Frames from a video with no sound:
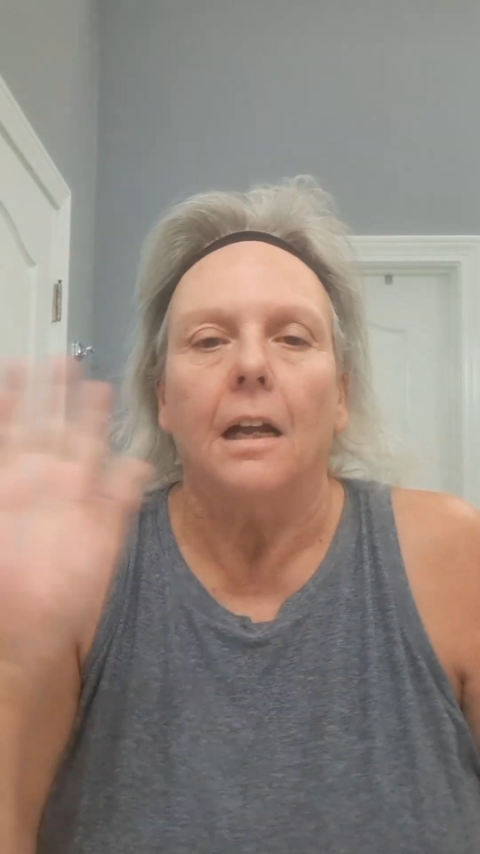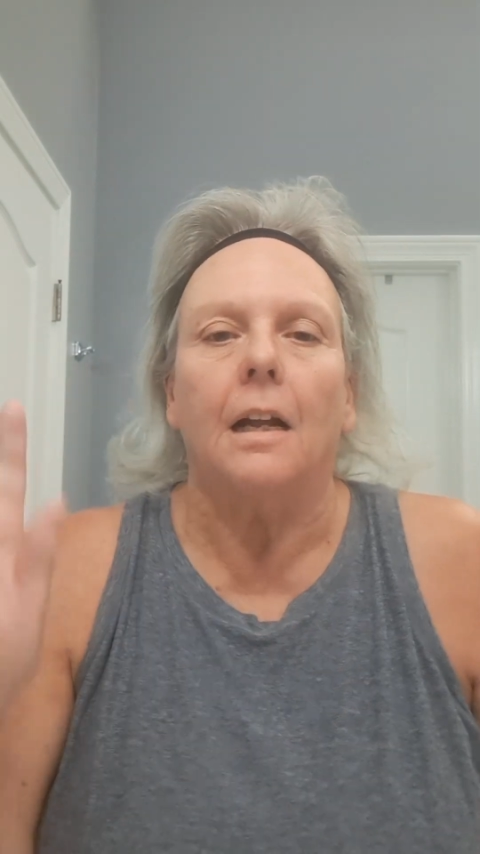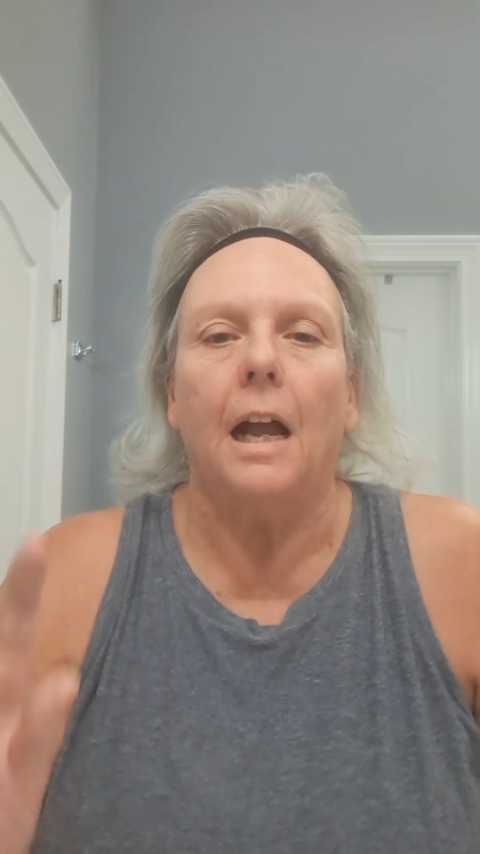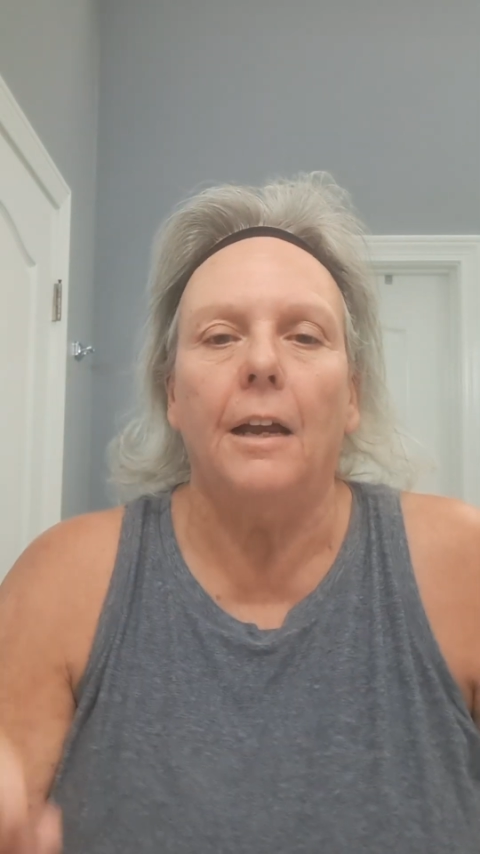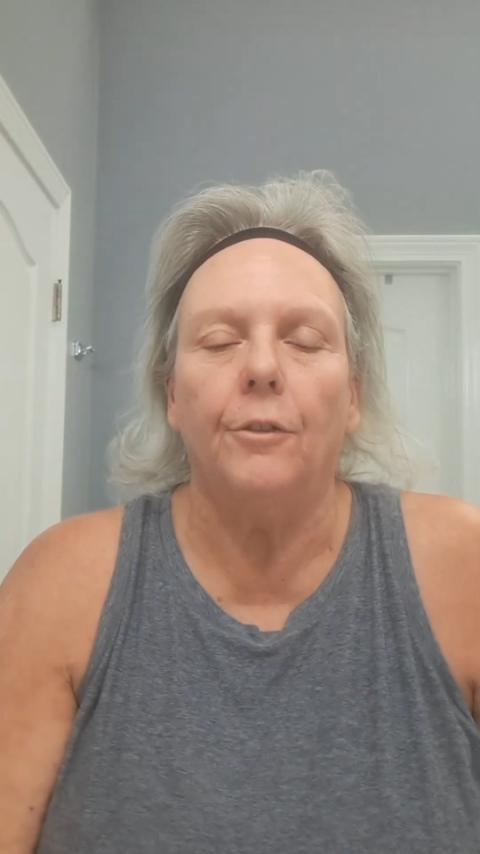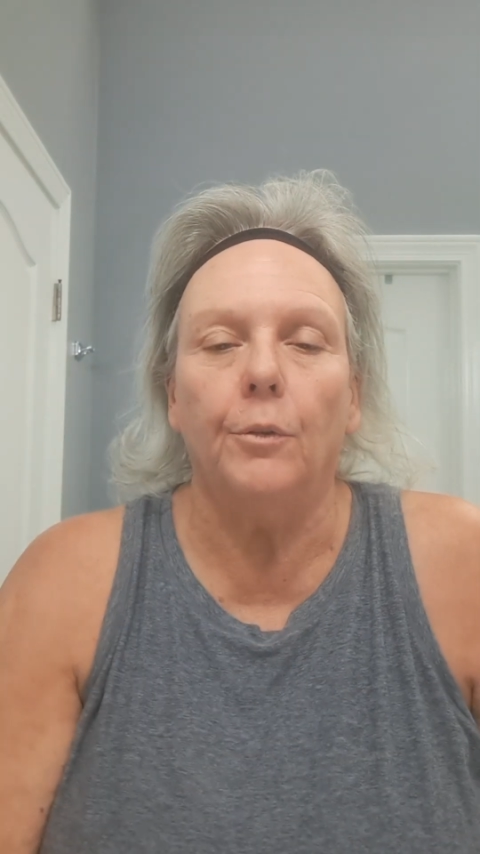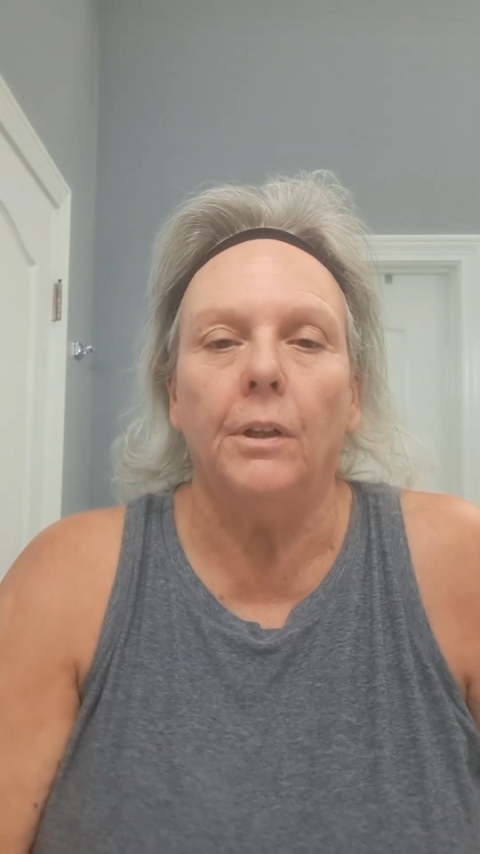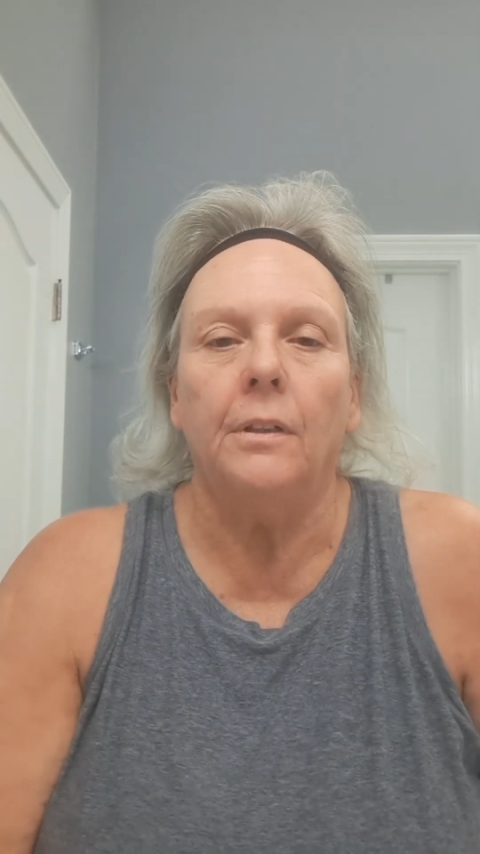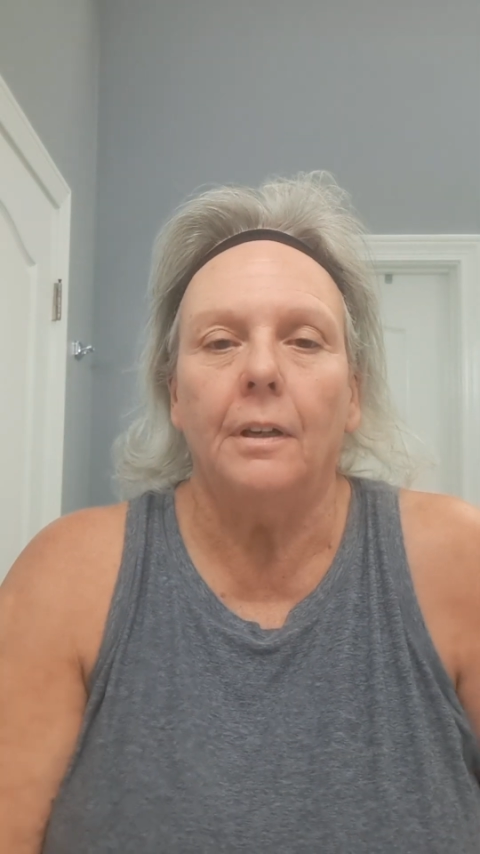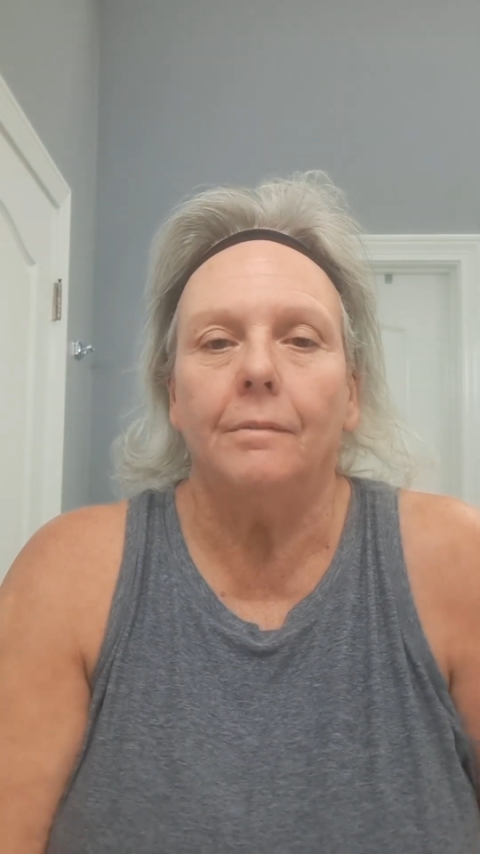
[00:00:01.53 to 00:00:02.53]
Hi
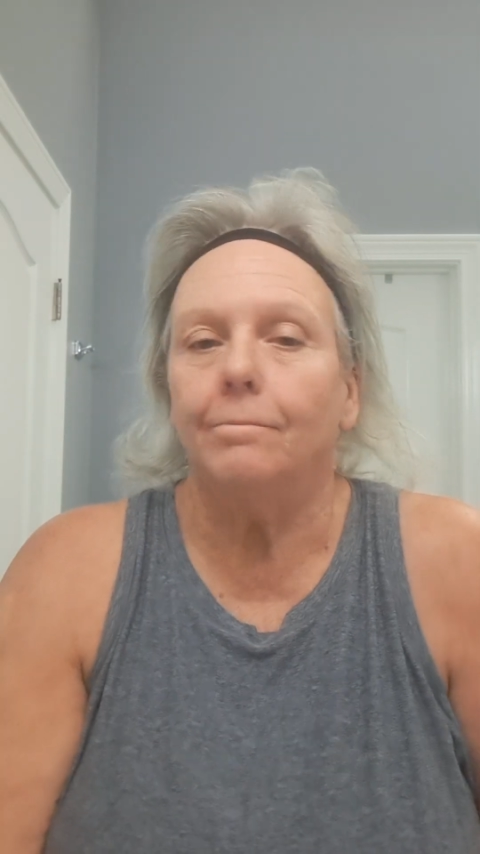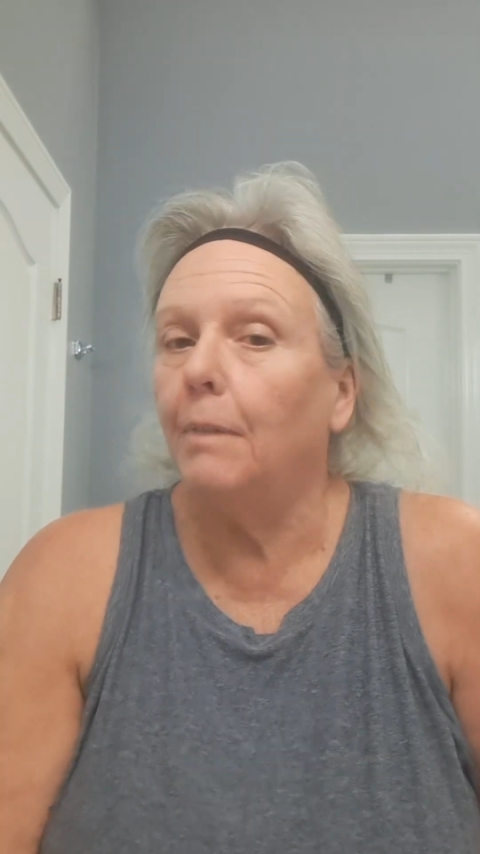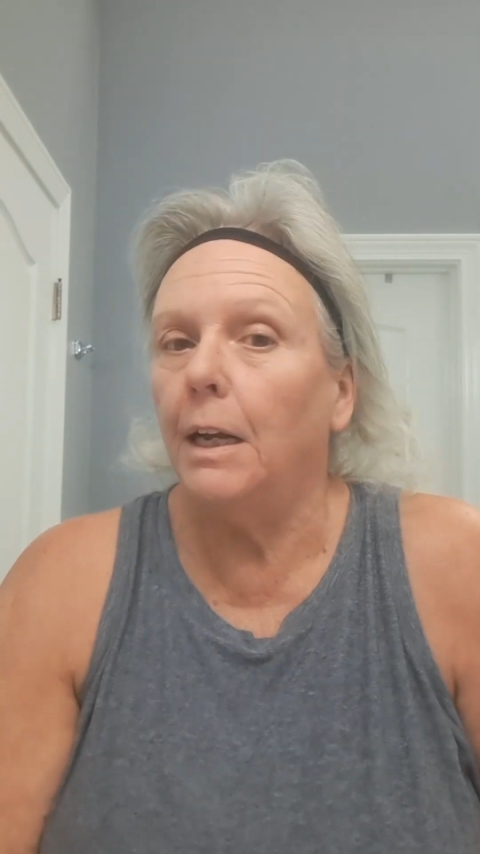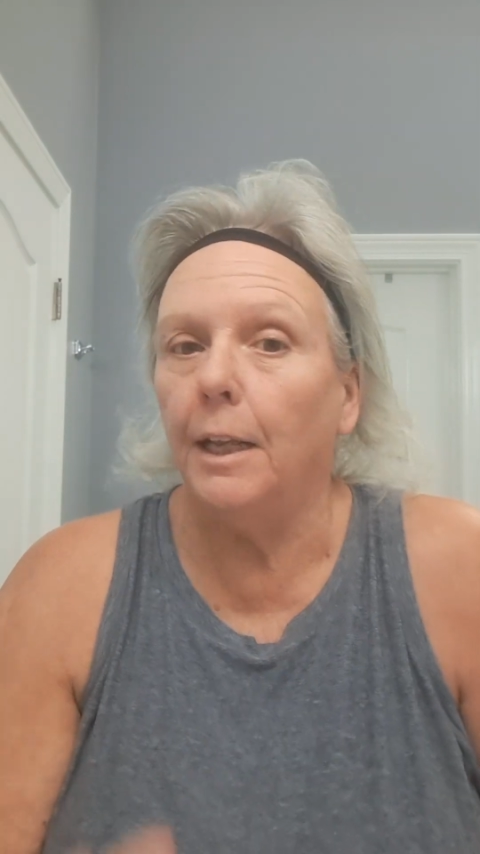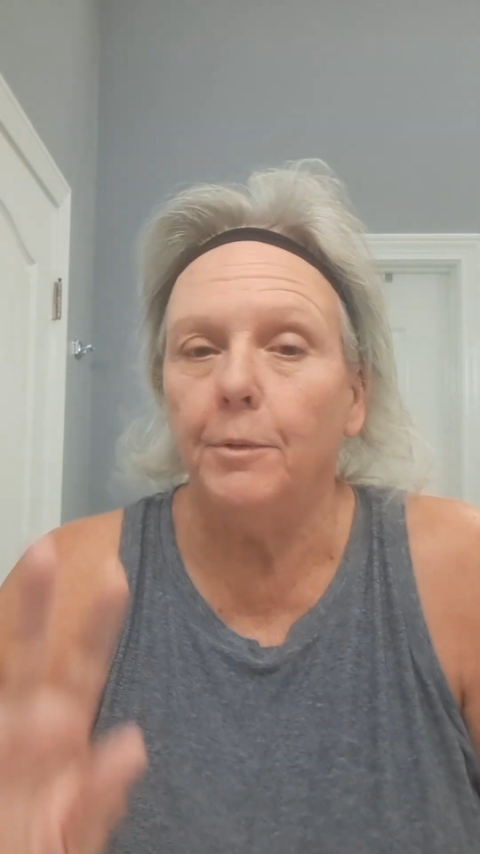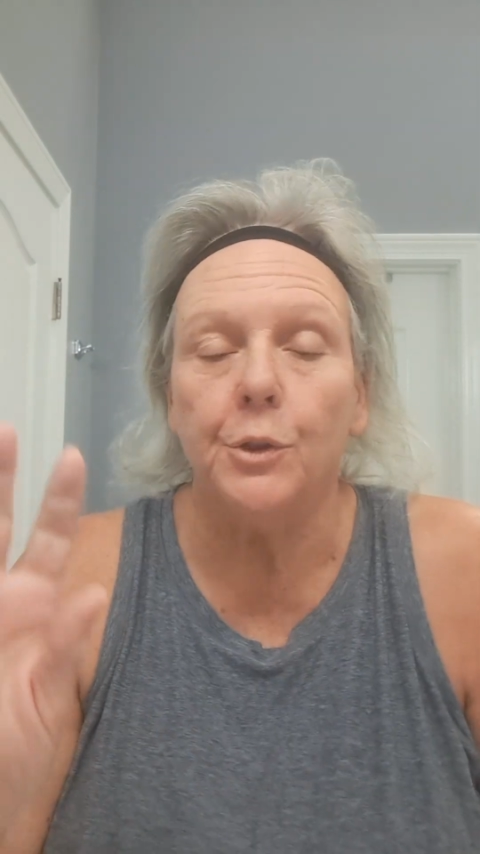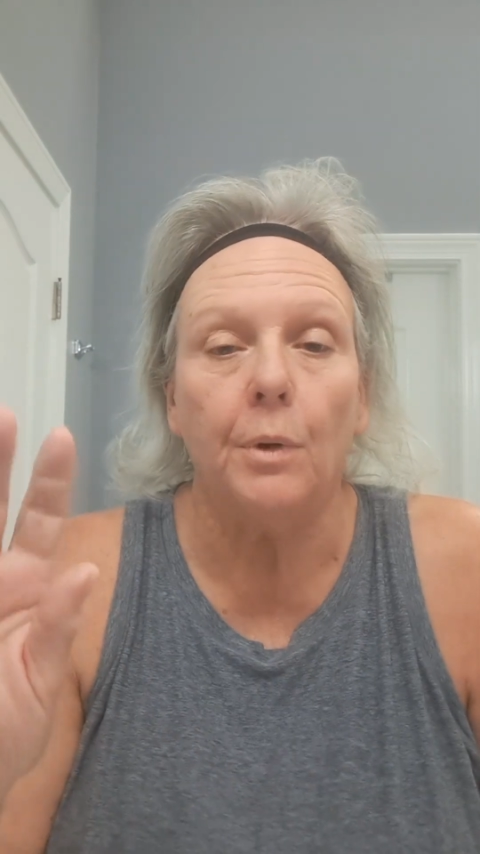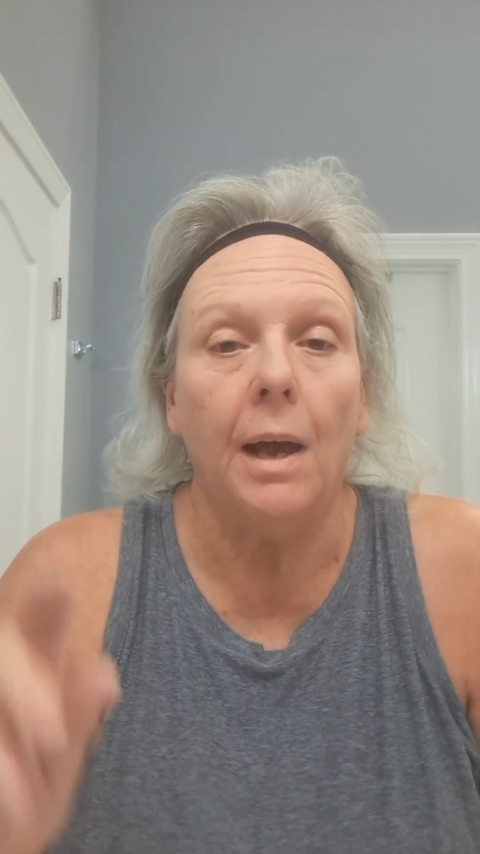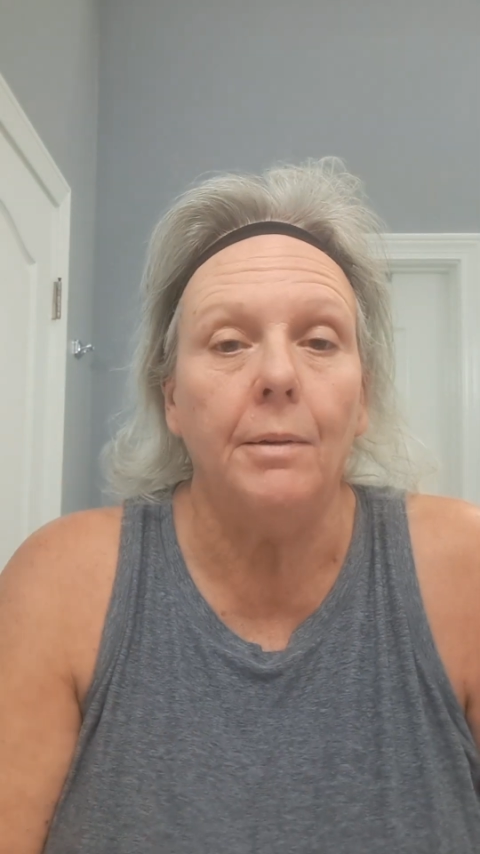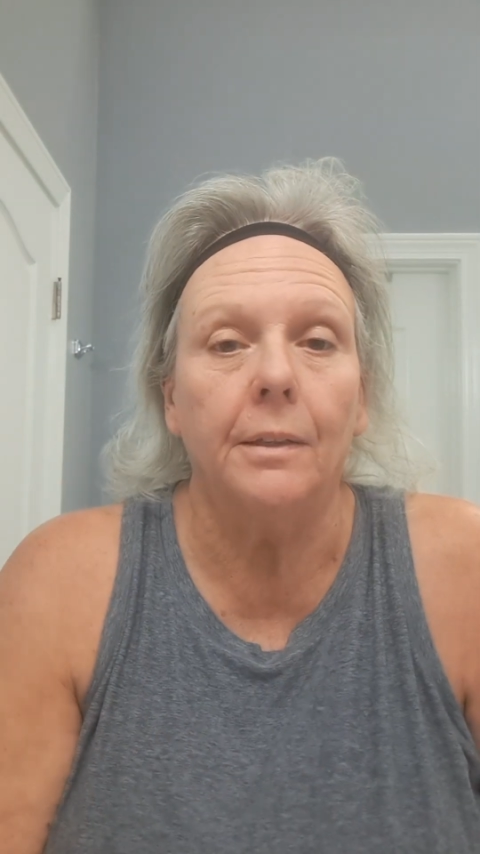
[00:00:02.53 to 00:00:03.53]
everyone, my name is
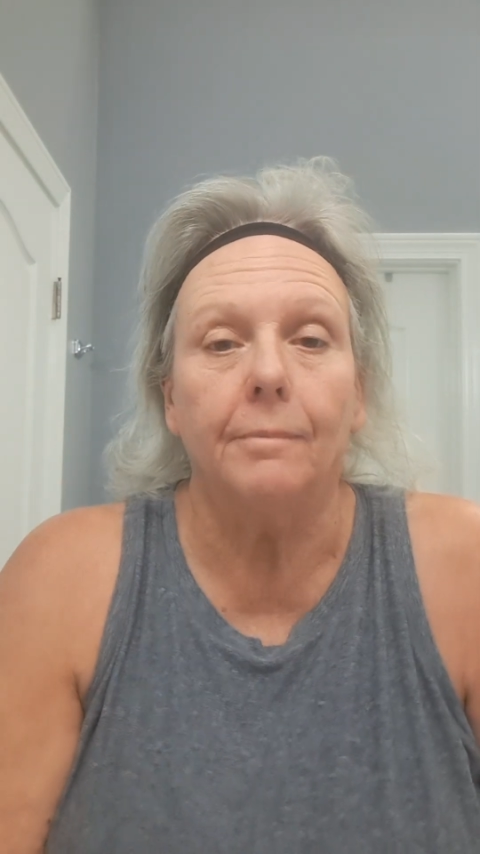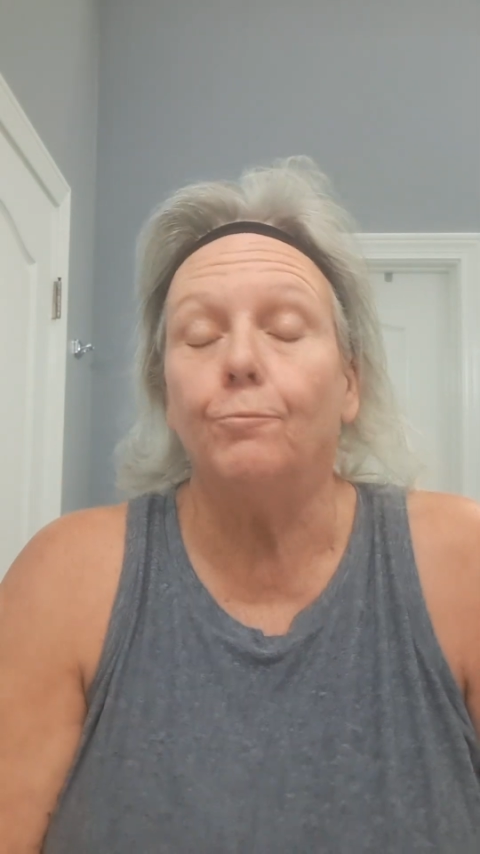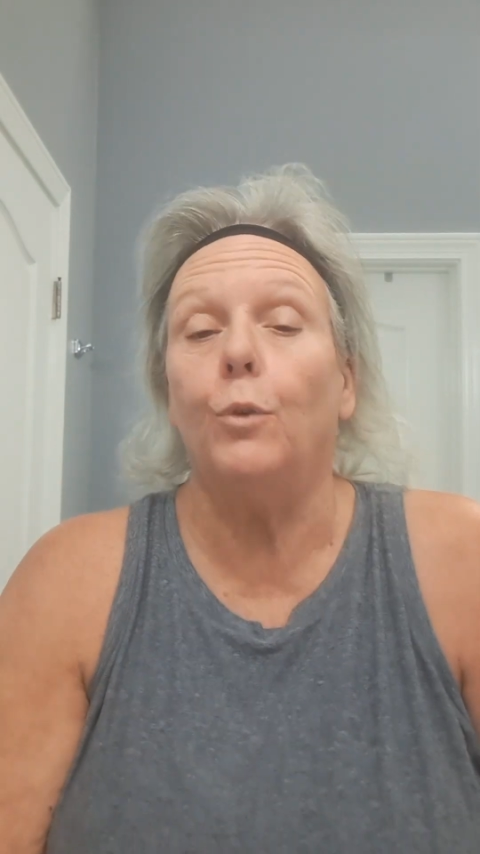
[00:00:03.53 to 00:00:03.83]
Robin.